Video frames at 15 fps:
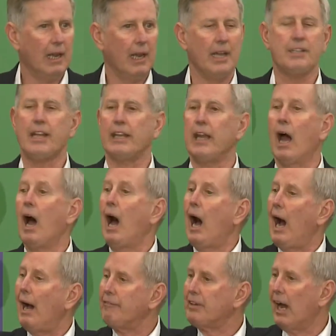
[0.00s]
He said, "Yeah,
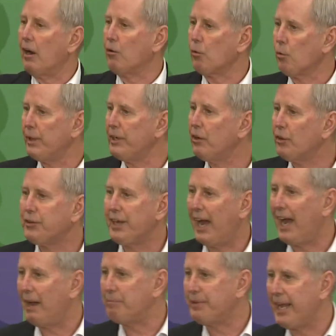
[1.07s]
I've got
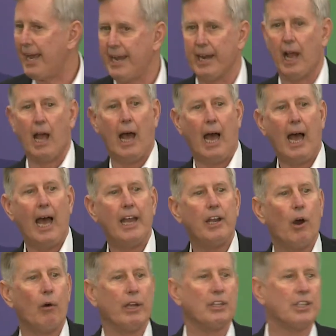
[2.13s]
real-time data. I
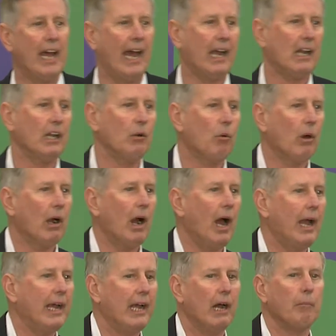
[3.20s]
know exactly where
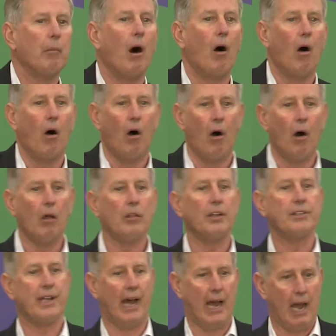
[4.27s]
I am all the
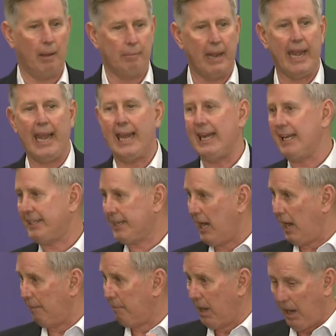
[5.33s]
time,
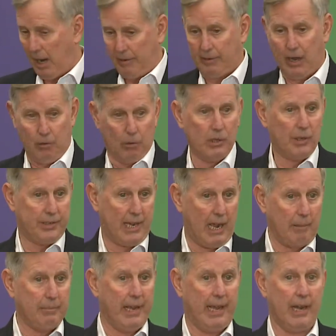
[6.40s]
anytime. I've got
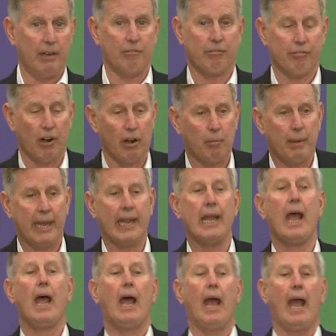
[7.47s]
real-time data in front of me,
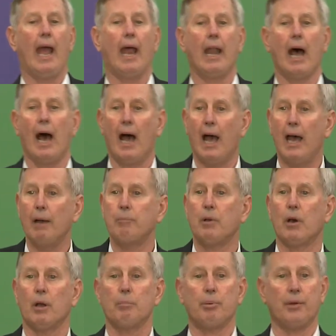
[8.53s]
and I'm
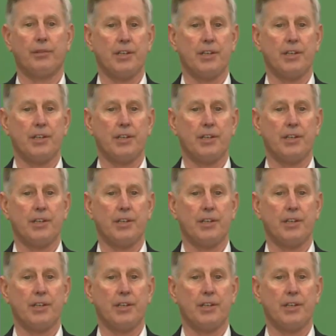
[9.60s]
going to put